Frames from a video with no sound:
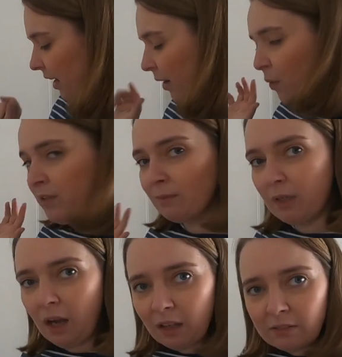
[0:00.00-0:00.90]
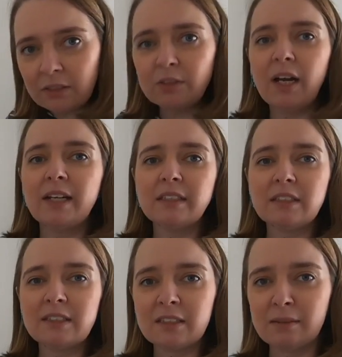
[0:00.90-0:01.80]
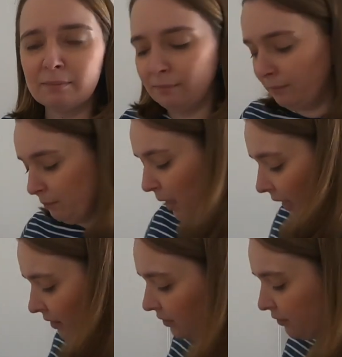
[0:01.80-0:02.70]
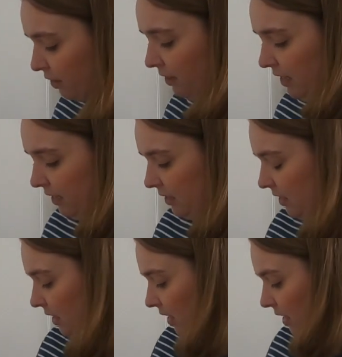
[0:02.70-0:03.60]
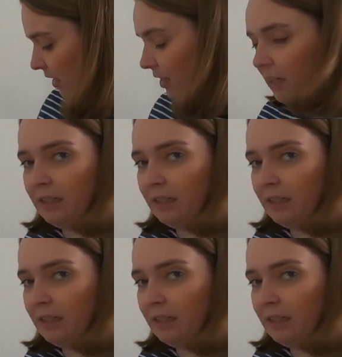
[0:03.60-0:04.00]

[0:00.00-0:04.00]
I want some colour variety, some pattern variety.